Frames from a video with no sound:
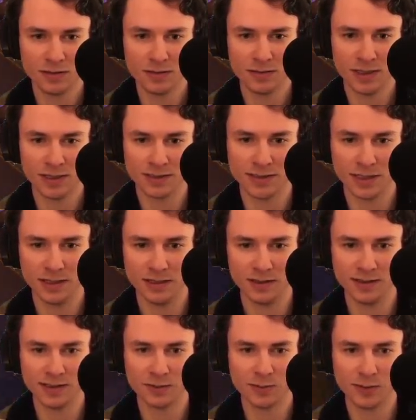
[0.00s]
I'm not
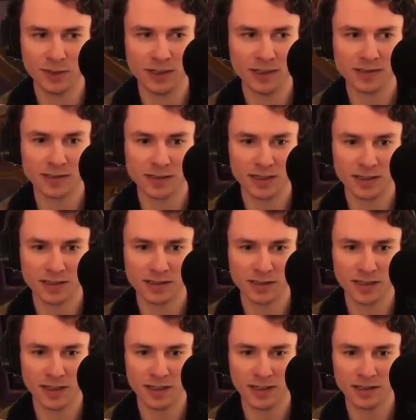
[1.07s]
entirely surprised that that's the
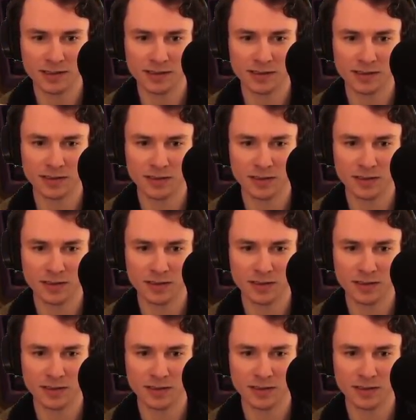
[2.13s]
case.